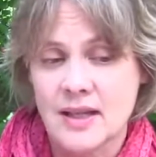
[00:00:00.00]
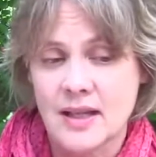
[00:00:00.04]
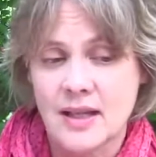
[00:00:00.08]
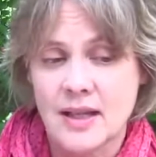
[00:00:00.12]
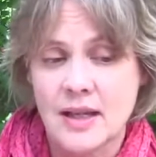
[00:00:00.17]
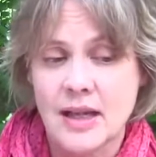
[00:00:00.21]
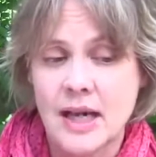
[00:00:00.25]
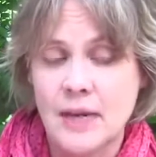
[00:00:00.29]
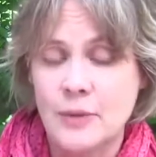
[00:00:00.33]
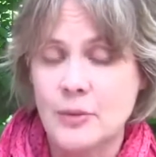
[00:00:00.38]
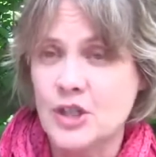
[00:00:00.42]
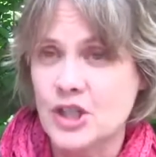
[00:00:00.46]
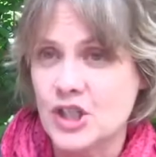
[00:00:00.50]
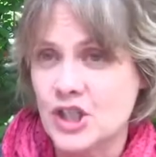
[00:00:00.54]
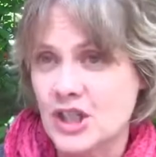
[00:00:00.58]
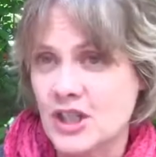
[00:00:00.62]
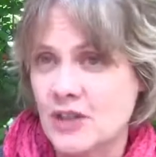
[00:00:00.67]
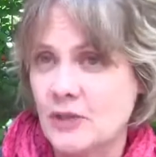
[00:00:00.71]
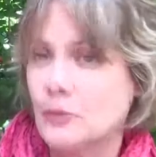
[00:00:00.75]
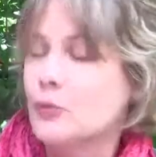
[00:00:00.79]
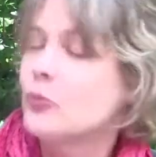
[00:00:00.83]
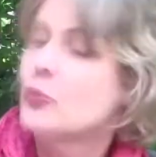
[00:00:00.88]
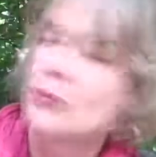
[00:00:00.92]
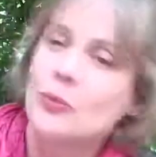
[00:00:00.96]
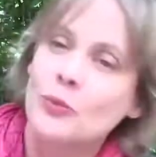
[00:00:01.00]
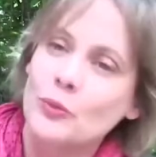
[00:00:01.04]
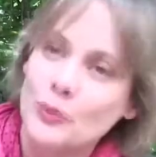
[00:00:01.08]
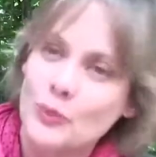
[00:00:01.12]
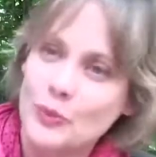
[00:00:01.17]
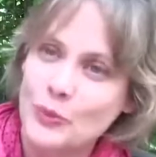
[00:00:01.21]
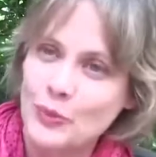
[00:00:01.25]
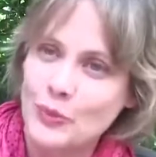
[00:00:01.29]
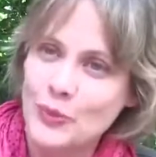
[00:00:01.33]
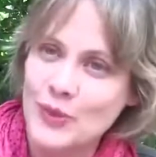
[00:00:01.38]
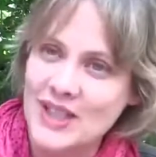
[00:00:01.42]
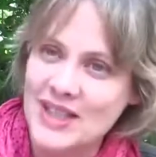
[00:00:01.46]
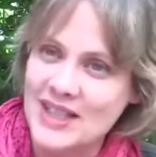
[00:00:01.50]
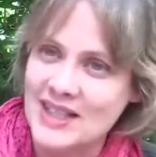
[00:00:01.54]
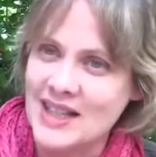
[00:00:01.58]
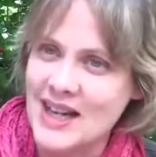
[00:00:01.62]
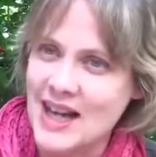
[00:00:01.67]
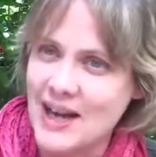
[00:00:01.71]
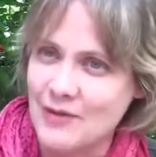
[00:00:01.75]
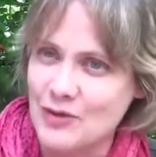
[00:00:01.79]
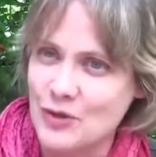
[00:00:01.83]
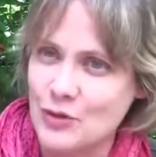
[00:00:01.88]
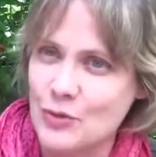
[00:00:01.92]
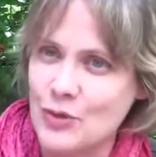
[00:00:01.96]
I wish that we
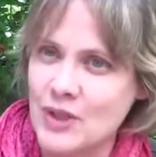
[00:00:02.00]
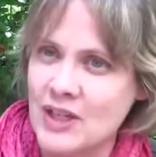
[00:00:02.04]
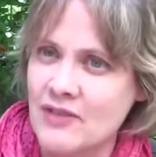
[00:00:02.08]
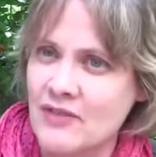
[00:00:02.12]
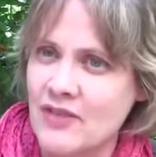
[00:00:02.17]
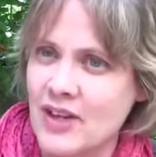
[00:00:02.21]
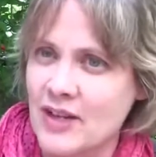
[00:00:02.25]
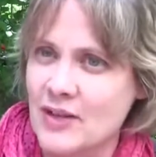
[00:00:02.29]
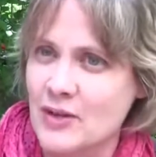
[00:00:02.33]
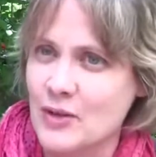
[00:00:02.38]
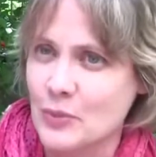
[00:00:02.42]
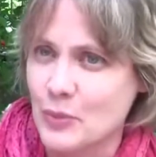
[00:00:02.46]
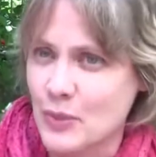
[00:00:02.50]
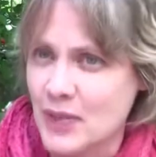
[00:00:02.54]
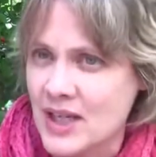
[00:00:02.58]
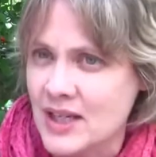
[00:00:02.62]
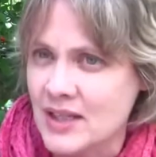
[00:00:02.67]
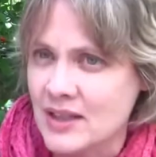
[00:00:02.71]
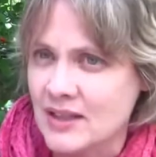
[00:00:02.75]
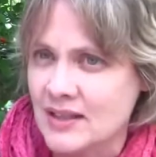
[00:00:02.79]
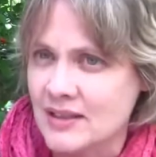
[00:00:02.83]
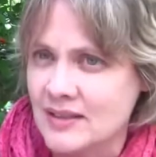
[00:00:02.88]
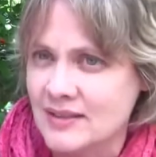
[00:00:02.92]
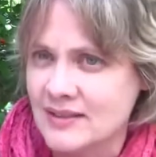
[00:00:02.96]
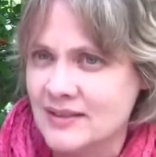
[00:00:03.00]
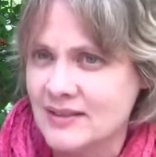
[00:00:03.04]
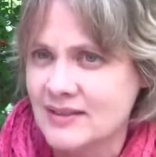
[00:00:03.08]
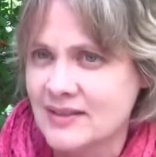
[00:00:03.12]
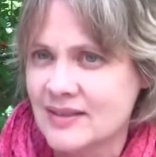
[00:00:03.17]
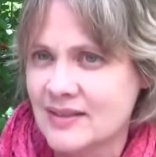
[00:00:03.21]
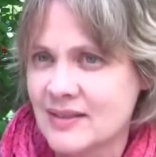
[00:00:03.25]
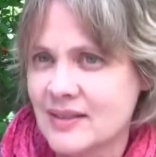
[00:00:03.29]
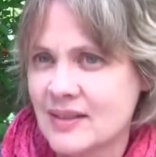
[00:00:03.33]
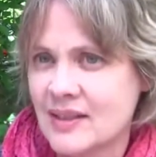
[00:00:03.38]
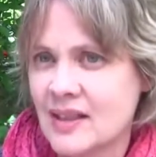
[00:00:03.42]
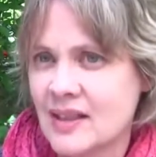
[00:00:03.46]
didn't have to reinvent the wheel.